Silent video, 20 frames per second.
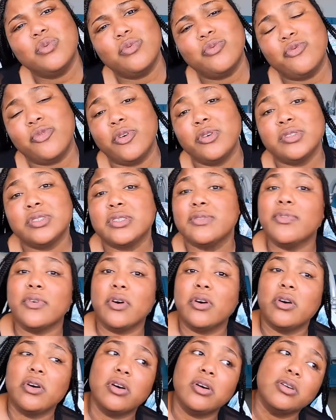first of
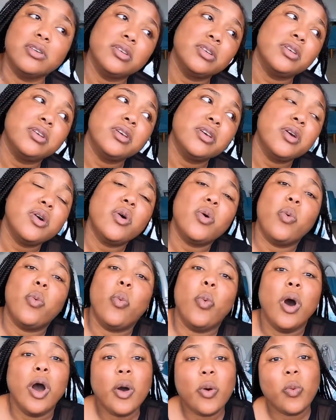all
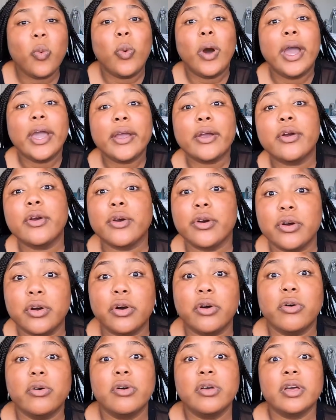what white
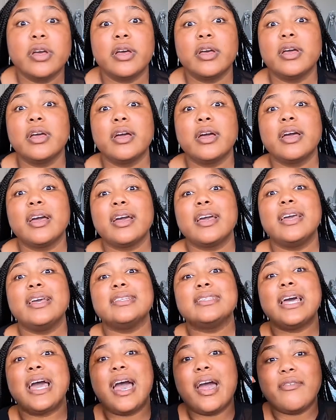girl
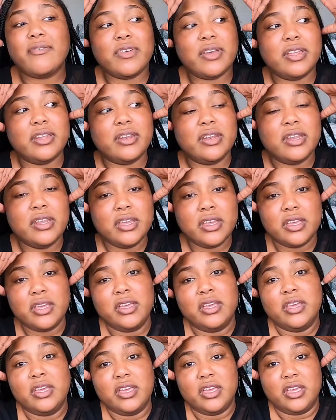is having
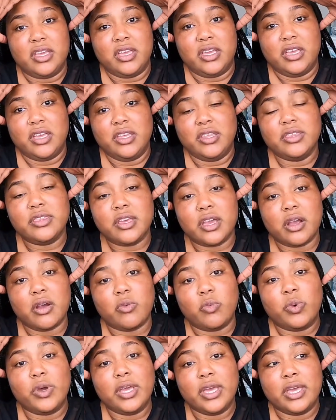their
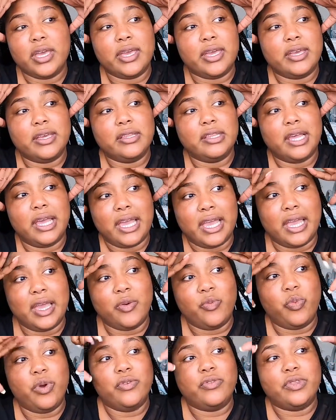wig
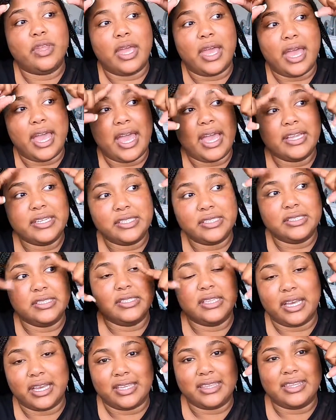laid with the edges
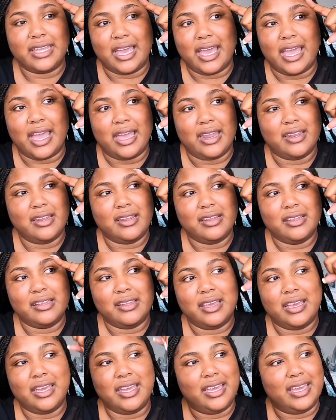like that
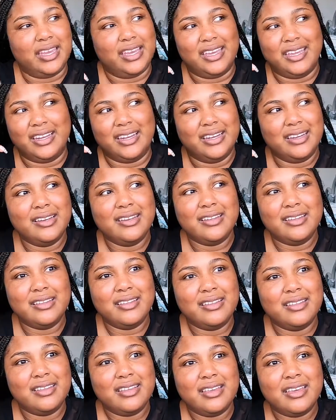and
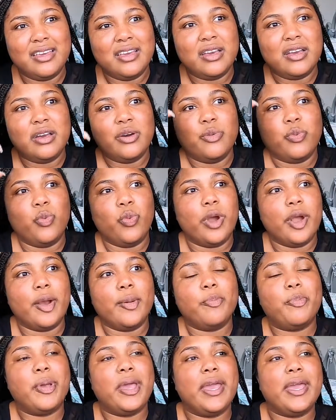
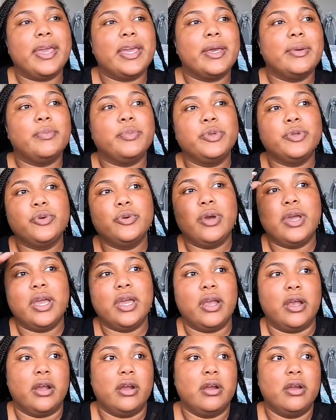wearing pink and blue
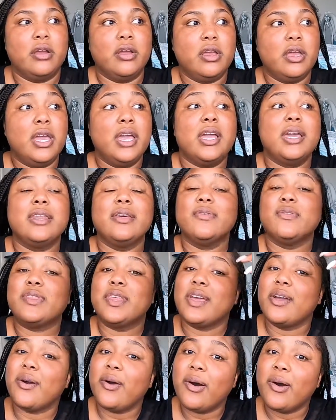hair and if
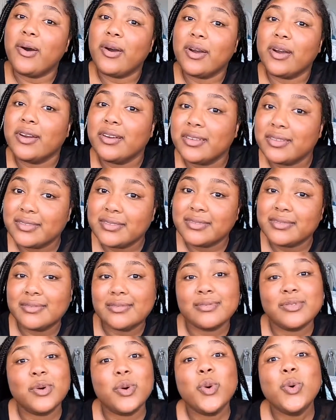they are
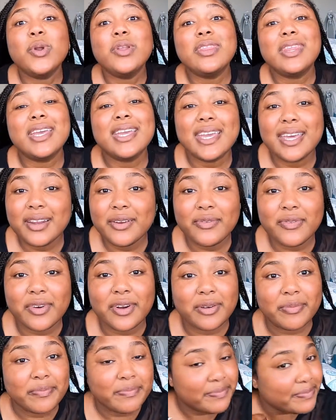who did they get it
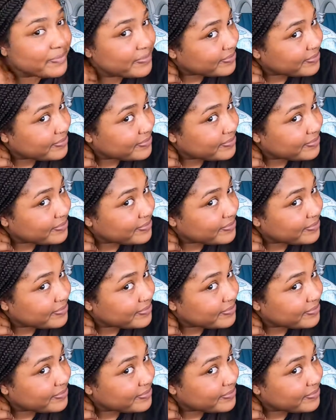from